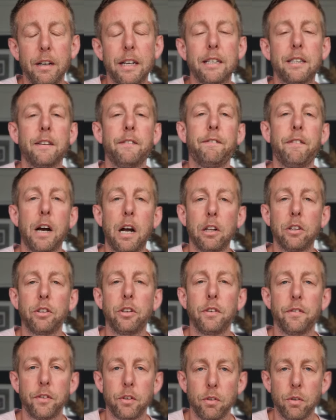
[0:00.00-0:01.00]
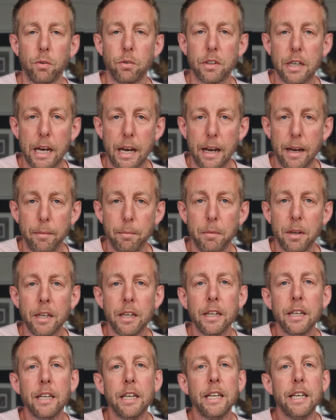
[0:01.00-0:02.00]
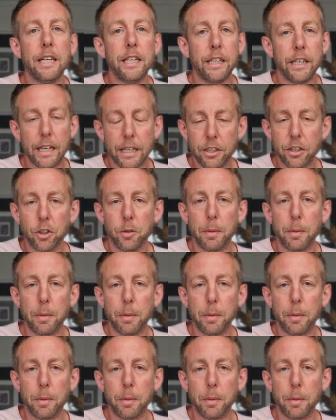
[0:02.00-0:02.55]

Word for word: is the value of their own time. Yes,